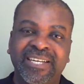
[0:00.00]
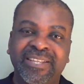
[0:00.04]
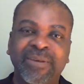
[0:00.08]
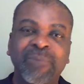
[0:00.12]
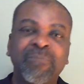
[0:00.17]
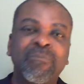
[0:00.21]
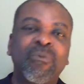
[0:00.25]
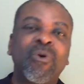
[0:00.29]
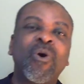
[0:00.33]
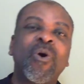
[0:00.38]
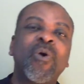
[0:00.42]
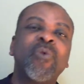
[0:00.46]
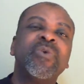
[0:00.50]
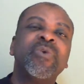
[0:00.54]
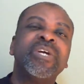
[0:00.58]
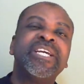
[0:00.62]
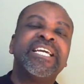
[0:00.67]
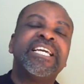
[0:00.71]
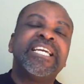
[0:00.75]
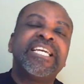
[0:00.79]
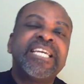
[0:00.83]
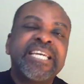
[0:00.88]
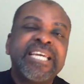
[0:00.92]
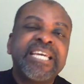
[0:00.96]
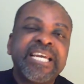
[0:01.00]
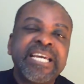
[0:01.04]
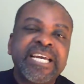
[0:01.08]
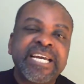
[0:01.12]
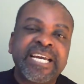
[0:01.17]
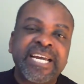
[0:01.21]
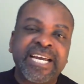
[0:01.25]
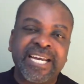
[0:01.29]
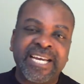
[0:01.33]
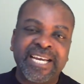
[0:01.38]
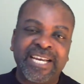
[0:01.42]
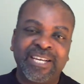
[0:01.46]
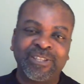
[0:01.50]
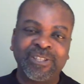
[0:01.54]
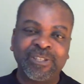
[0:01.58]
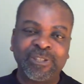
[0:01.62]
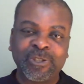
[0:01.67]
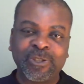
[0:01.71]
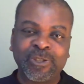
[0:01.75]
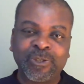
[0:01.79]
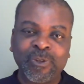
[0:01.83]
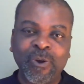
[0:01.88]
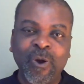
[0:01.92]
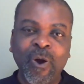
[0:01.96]
The more we hear the
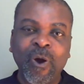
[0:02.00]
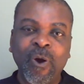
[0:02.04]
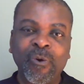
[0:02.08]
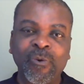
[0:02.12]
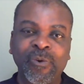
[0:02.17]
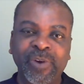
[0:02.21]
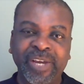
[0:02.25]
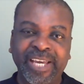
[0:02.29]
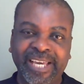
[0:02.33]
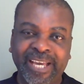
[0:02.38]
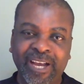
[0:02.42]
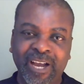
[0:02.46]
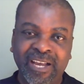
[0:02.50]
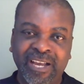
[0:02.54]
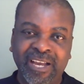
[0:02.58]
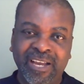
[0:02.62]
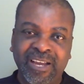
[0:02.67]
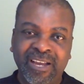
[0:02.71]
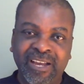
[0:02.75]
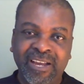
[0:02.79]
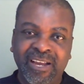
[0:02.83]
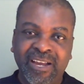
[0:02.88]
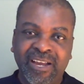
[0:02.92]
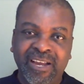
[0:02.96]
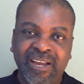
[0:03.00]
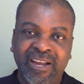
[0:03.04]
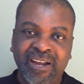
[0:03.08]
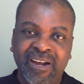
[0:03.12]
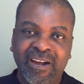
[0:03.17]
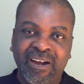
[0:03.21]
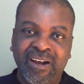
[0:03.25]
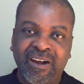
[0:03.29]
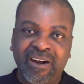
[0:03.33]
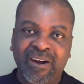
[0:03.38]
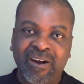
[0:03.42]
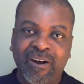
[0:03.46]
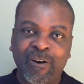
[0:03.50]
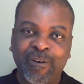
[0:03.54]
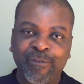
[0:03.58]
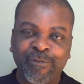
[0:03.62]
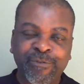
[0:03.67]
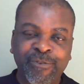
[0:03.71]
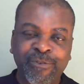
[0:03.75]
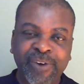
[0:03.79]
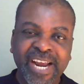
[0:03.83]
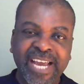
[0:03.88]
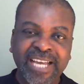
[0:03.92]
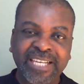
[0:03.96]
story of
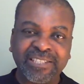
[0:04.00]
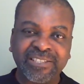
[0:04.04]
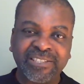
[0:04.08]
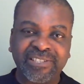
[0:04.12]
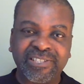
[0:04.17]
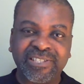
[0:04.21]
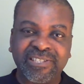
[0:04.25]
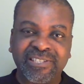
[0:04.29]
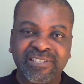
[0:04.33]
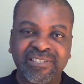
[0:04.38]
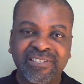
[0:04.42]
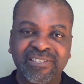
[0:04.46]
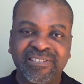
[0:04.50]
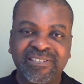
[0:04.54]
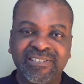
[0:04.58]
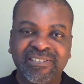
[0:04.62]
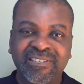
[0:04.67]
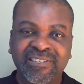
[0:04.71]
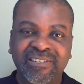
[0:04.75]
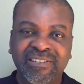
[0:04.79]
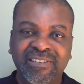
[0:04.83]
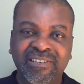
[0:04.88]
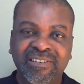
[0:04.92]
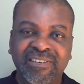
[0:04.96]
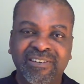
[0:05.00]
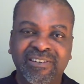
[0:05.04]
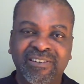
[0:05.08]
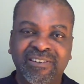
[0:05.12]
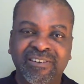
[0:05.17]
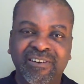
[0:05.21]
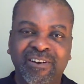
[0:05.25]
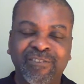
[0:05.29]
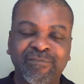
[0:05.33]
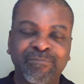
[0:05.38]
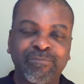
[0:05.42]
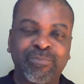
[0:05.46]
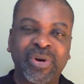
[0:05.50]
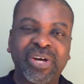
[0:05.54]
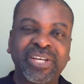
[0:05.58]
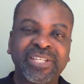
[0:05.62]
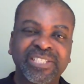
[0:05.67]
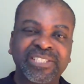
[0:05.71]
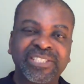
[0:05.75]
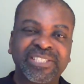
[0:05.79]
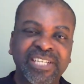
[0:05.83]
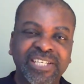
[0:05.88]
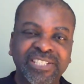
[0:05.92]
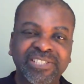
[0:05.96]
friends, of
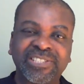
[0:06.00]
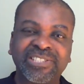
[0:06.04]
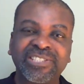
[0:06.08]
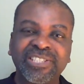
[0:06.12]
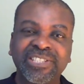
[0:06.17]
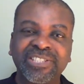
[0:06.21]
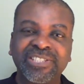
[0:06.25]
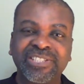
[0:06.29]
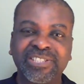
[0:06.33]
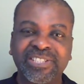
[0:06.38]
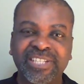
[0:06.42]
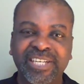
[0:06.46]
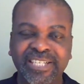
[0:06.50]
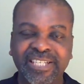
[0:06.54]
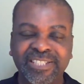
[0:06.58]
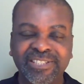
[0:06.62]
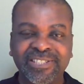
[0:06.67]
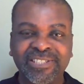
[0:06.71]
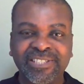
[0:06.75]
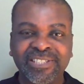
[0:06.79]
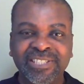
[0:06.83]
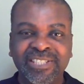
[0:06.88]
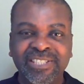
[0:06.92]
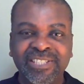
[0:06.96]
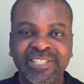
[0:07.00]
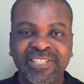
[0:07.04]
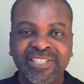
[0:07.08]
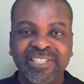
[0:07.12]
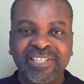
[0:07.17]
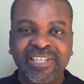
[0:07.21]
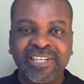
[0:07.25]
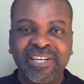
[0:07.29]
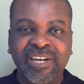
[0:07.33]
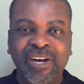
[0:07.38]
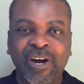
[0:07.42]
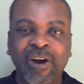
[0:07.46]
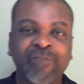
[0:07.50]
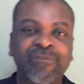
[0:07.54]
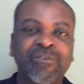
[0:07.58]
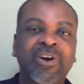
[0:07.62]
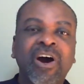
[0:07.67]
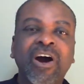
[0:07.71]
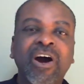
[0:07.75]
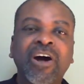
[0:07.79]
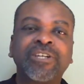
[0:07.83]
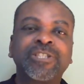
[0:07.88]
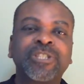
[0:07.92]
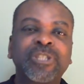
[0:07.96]
brothers and sisters, of
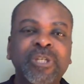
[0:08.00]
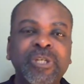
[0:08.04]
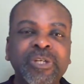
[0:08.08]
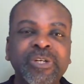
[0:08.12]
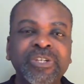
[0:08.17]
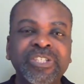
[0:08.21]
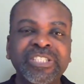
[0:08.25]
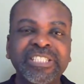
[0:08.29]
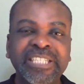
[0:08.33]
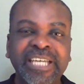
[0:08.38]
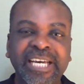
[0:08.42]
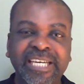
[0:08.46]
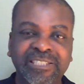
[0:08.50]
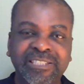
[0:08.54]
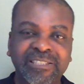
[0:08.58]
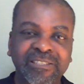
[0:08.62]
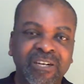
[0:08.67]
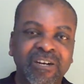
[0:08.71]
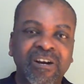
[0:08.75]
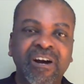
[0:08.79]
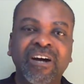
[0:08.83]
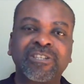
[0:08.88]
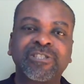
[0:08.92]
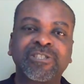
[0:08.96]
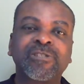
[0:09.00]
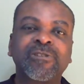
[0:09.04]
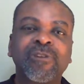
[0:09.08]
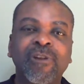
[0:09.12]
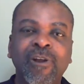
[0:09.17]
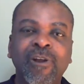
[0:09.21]
God's goodness and God's